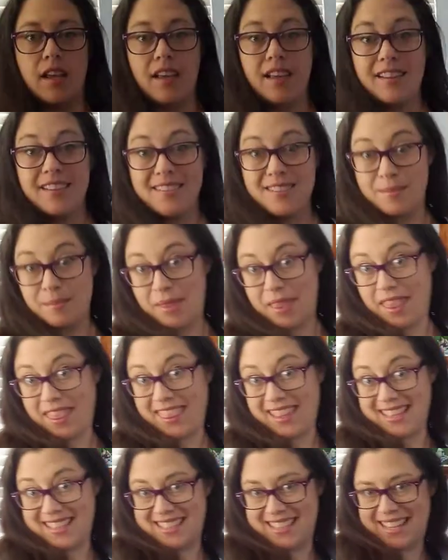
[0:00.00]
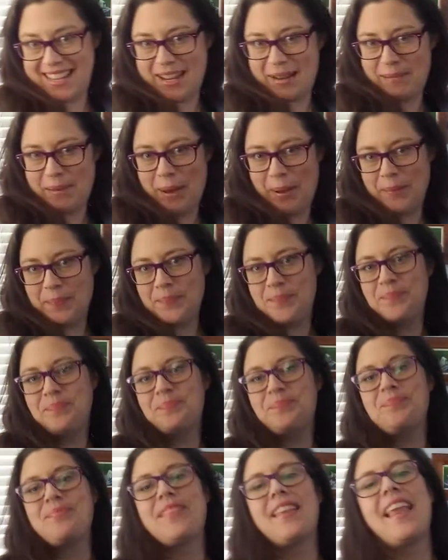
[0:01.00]
some of the things that come up.
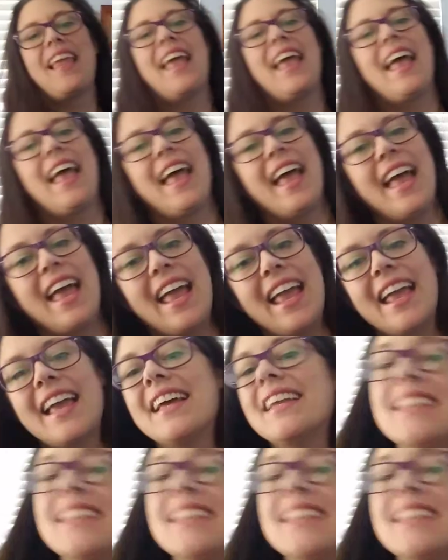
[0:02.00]
And